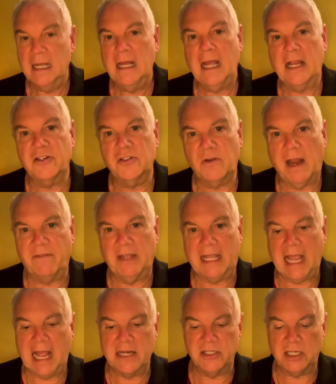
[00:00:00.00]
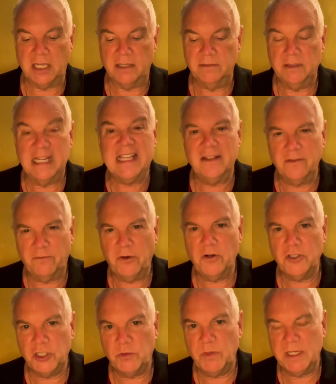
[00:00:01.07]
extravaganza, in the
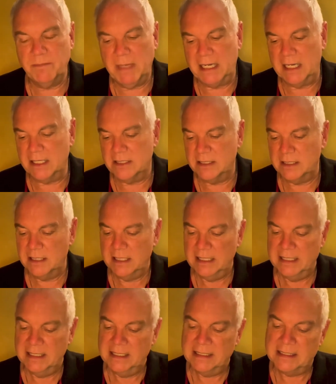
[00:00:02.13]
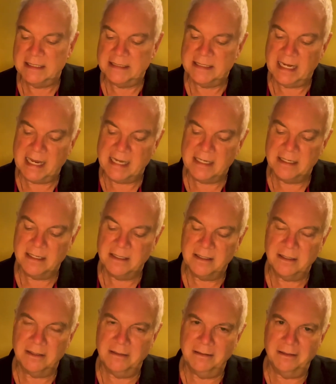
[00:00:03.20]
first 3 minutes, contain
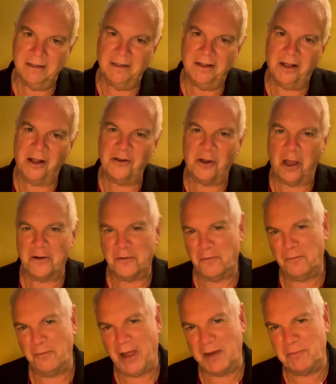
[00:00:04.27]
a lot of my